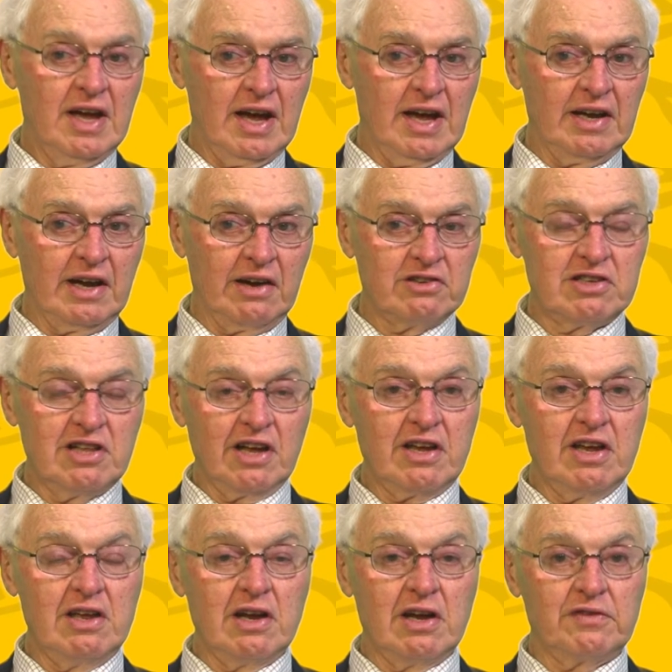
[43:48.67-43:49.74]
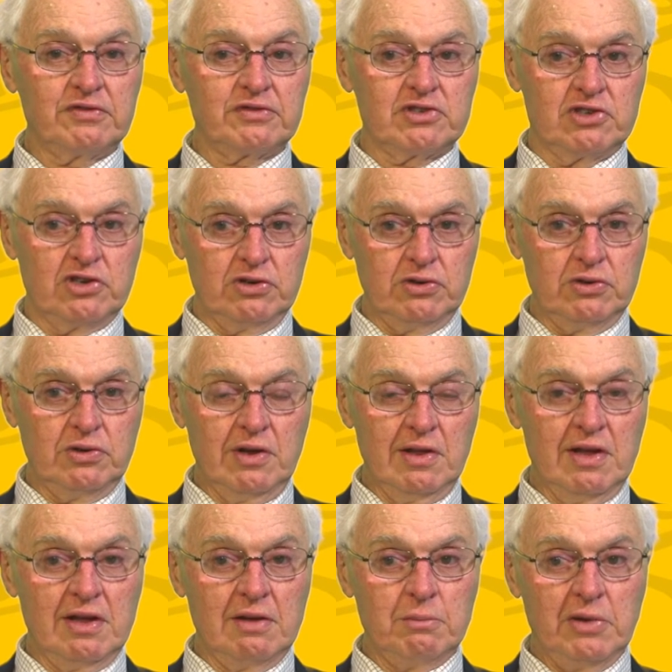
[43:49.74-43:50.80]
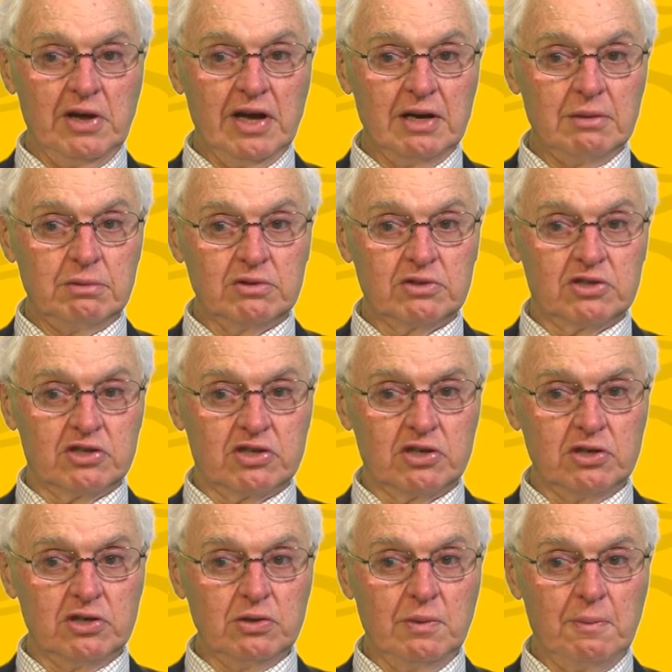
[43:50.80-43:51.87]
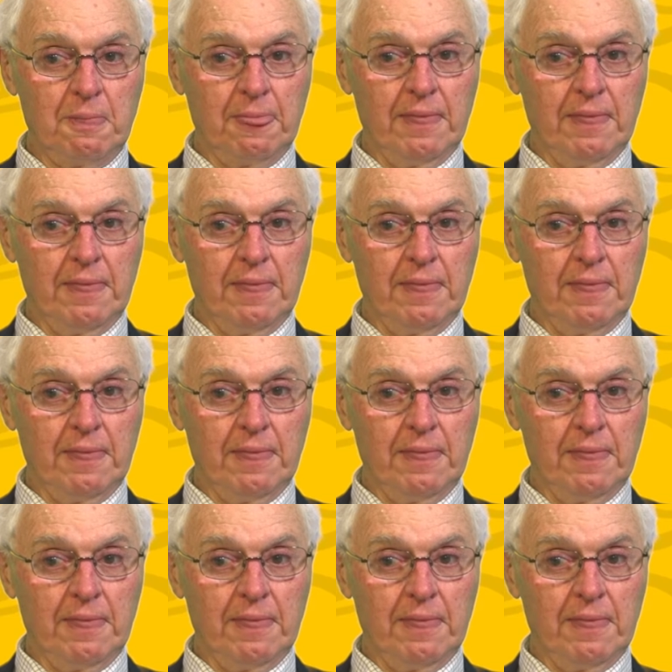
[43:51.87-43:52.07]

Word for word: And I was lucky enough to be able to